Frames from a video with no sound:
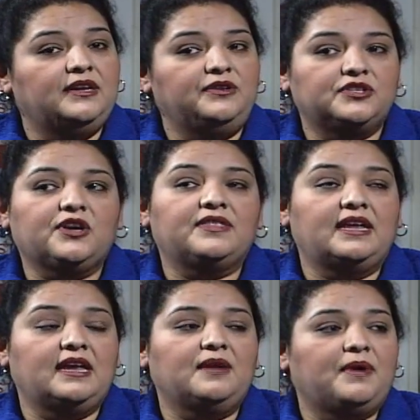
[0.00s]
you start
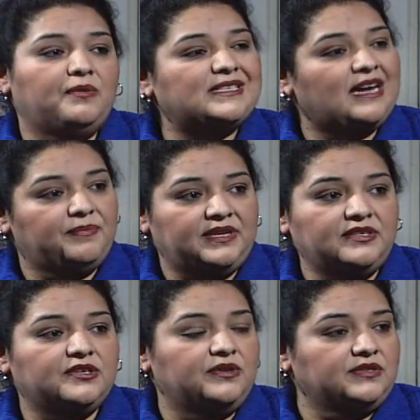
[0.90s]
thinking about what's happening
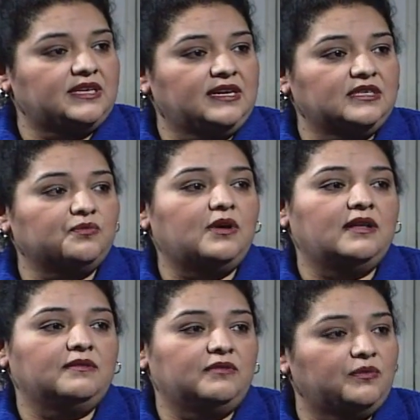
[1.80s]
to those kids
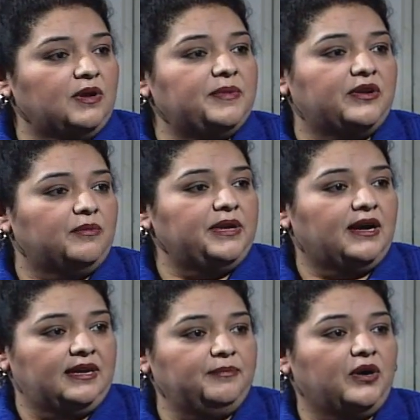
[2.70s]
while the women are
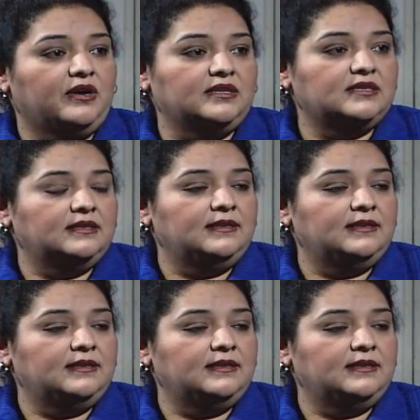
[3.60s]
behind bars.